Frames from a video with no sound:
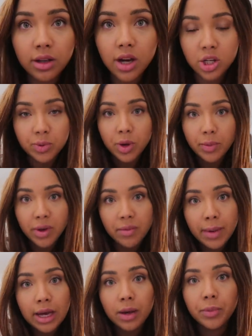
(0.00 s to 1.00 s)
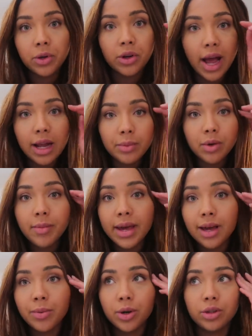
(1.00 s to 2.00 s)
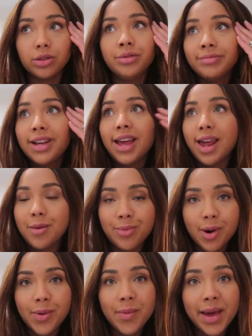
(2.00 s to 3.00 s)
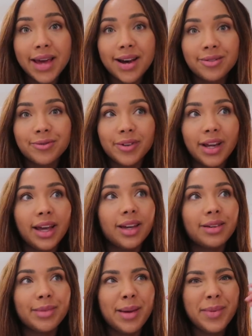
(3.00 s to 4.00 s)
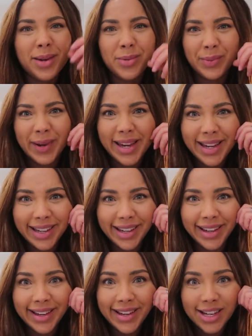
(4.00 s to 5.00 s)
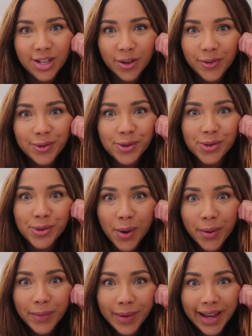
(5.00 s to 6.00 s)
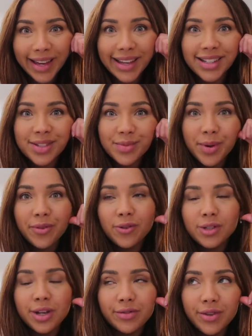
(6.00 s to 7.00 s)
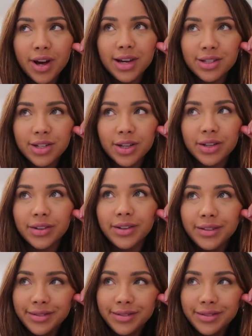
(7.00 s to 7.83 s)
I just put a bit of makeup on and I hadn't put makeup on, like proper makeup, for like maybe a week. So it feels so weird, but it feels kind of nice too.